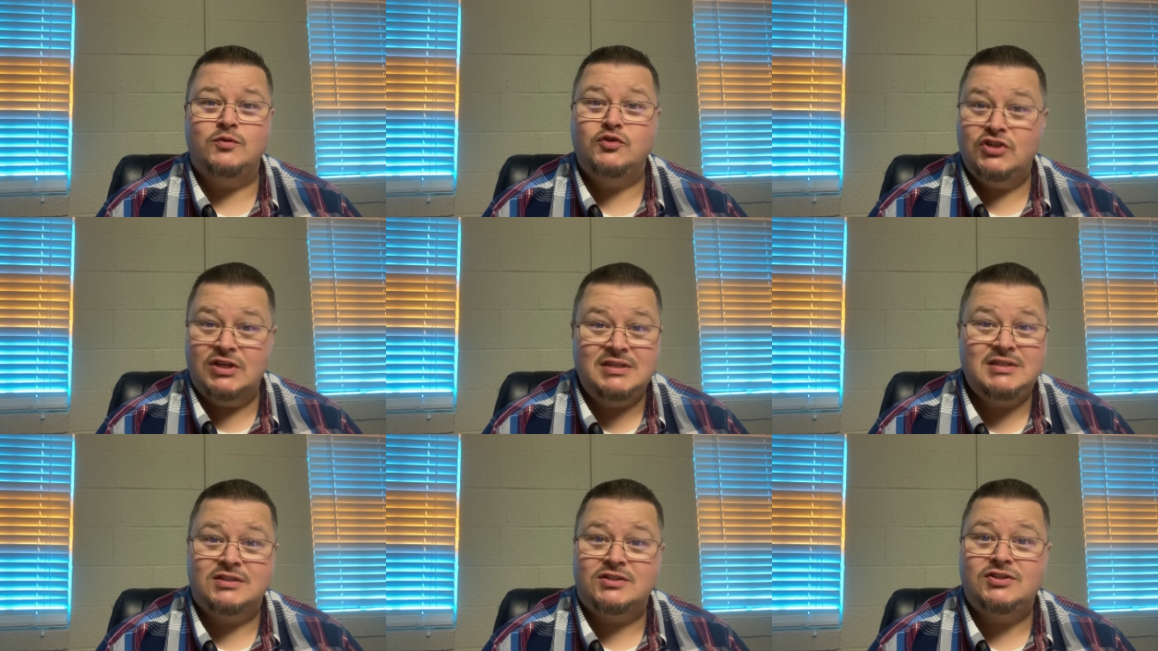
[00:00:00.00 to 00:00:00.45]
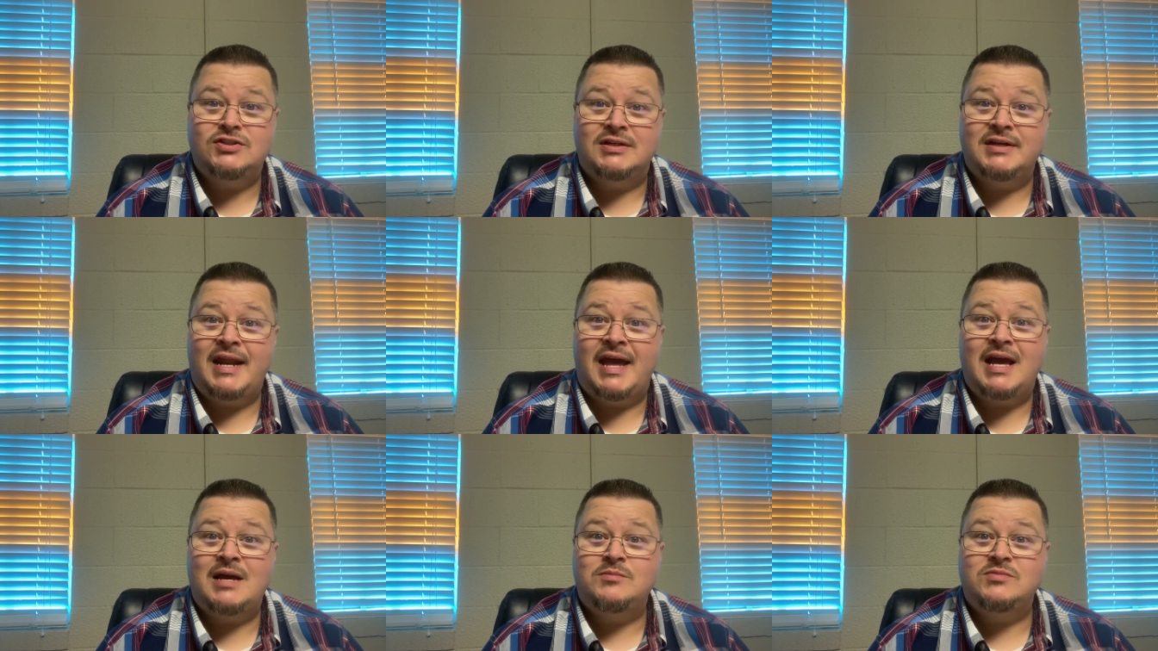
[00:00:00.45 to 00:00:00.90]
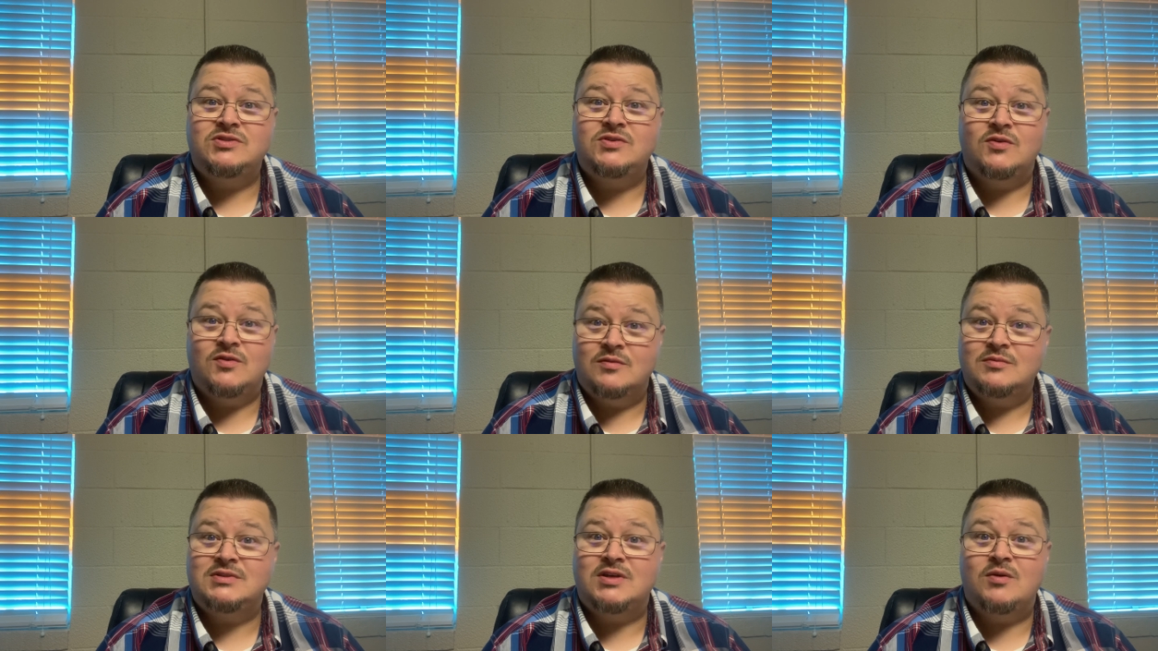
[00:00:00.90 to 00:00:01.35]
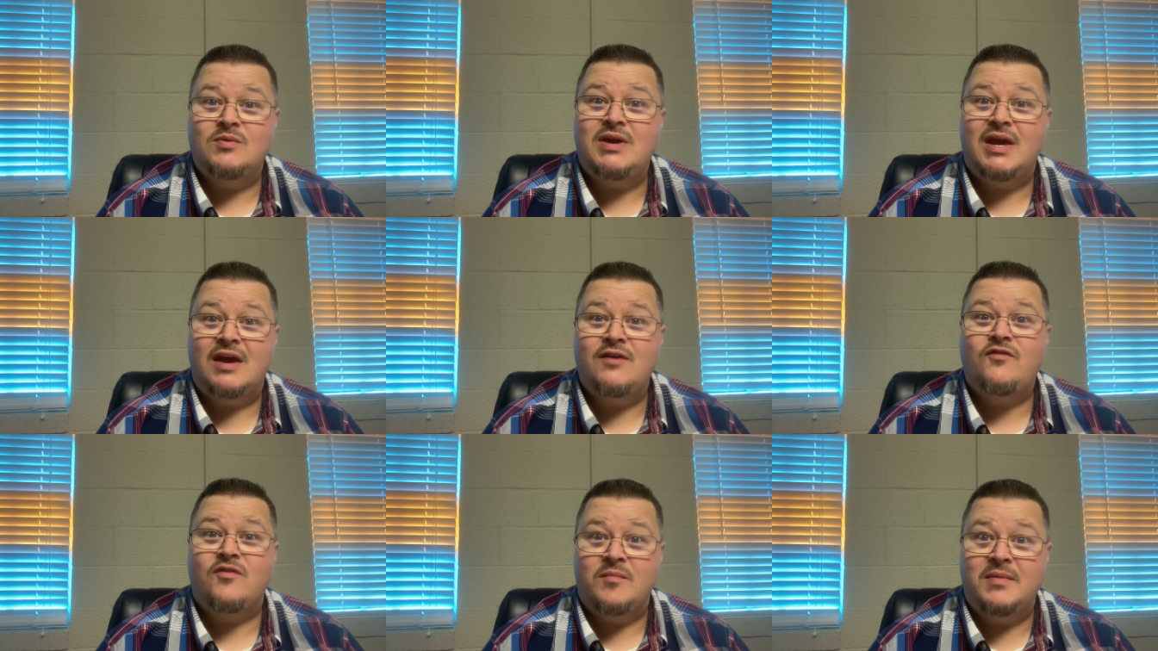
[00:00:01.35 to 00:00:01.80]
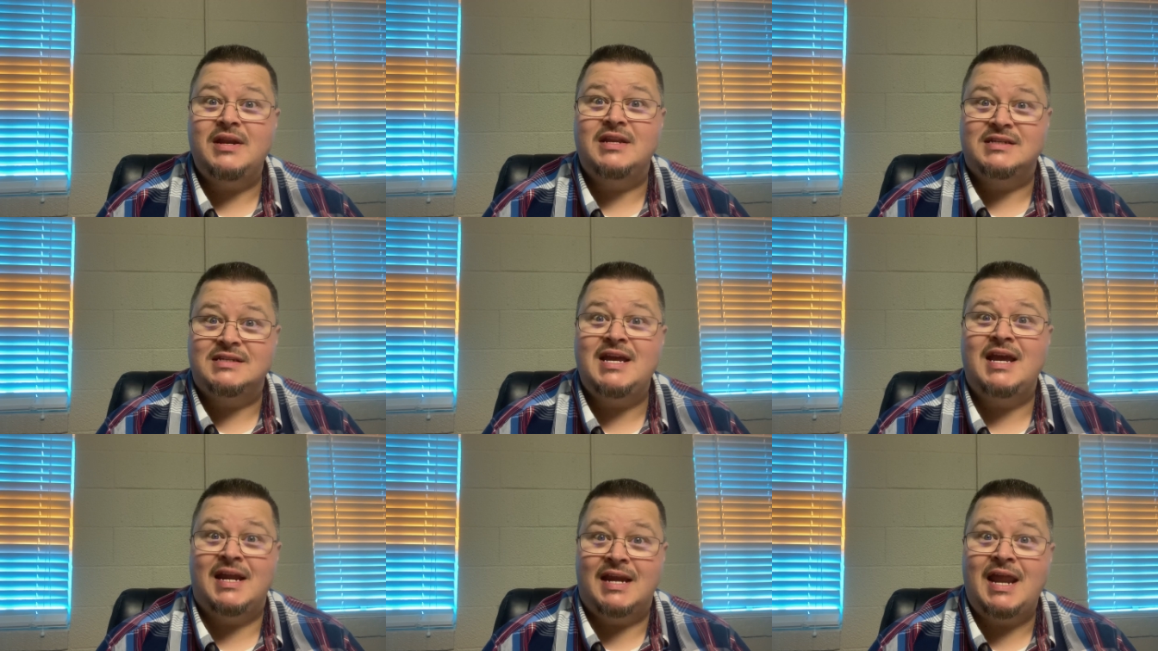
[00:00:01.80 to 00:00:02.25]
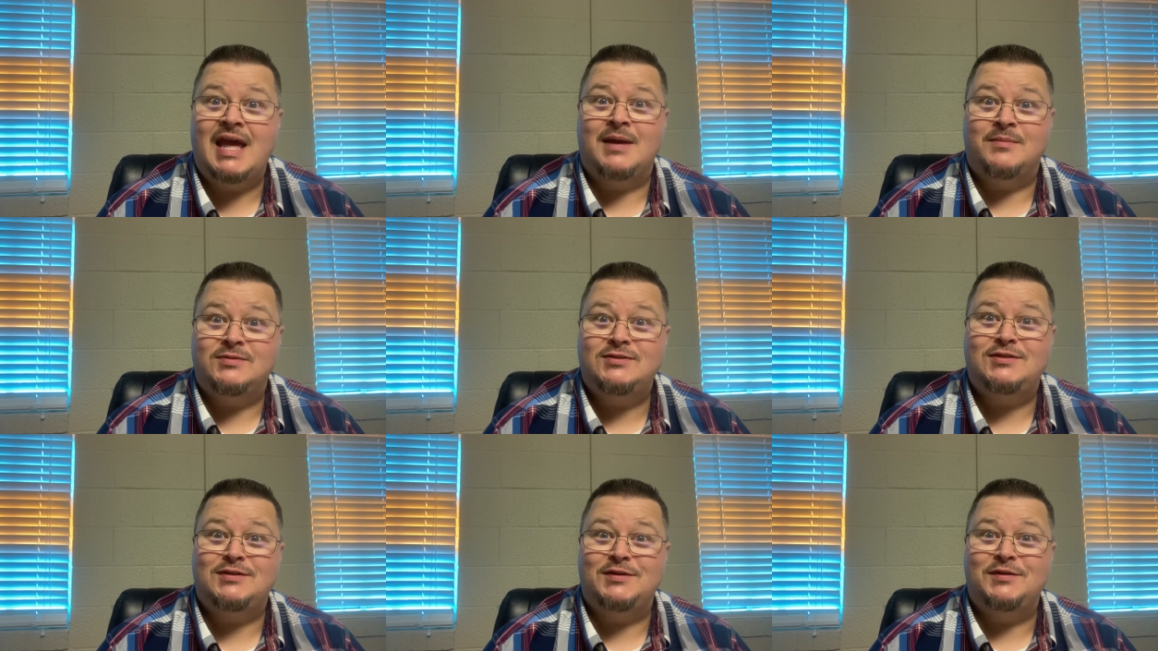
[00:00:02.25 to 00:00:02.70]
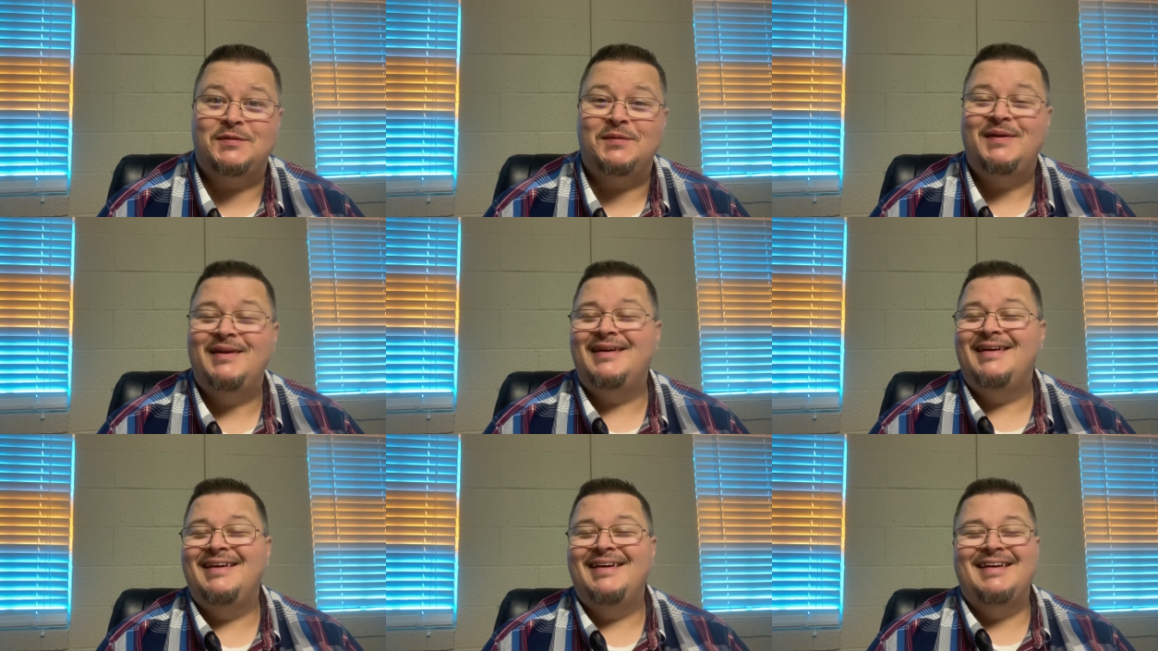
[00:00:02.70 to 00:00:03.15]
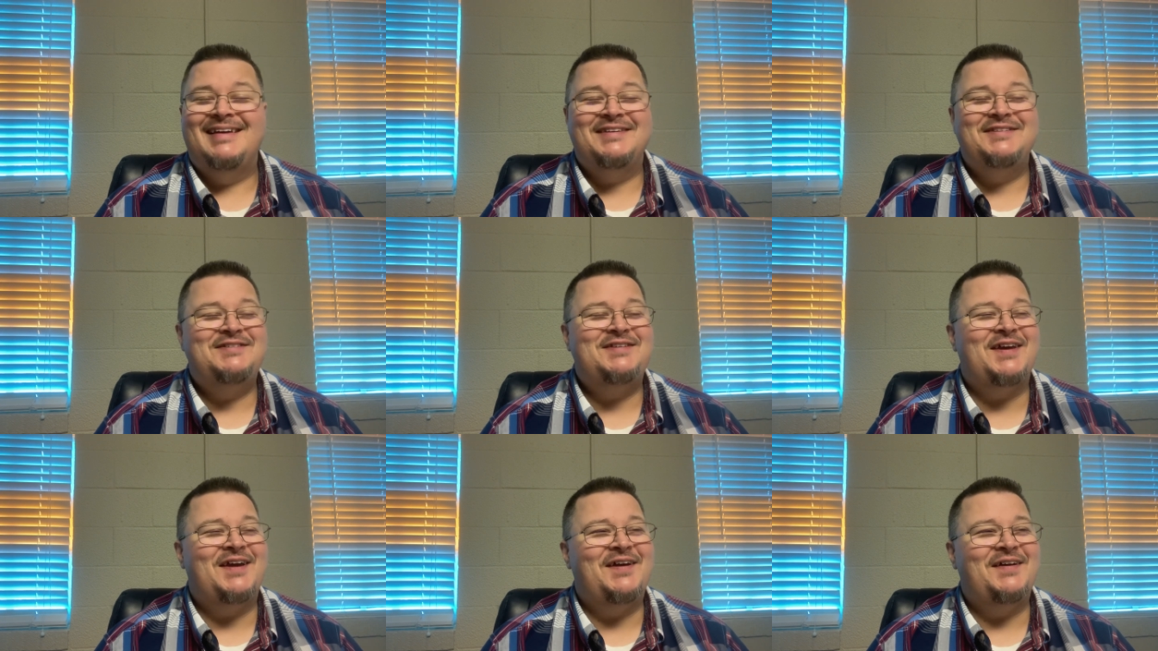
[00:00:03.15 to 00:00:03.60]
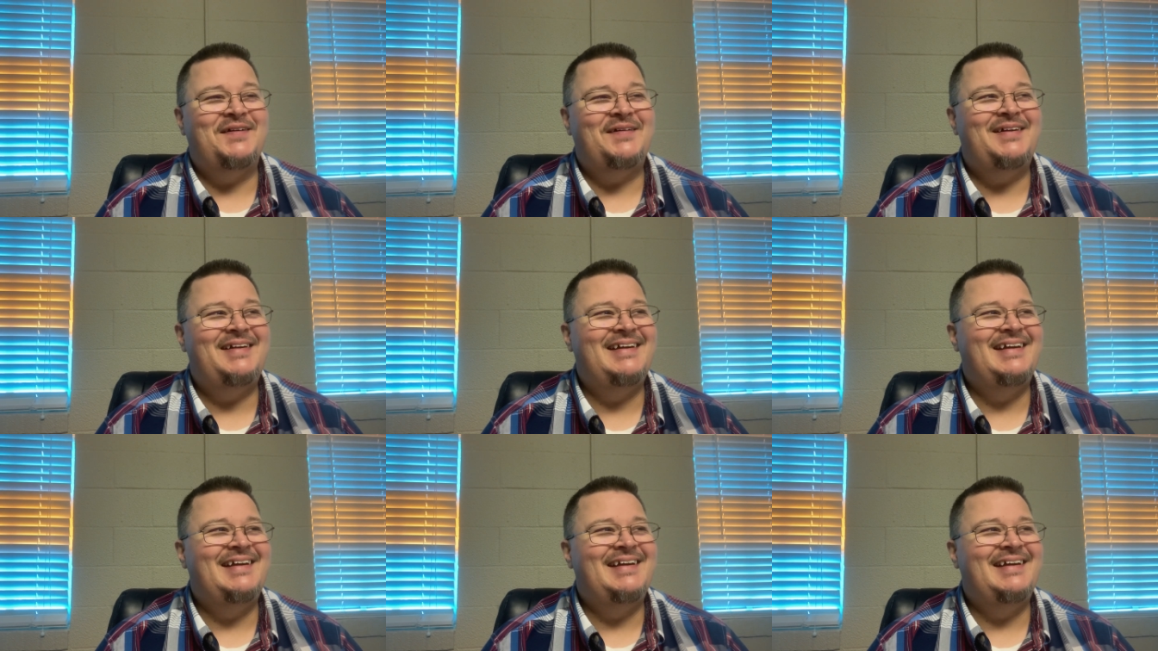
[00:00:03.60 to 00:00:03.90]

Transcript: Jesus took naps, so it was okay for me to take naps too. So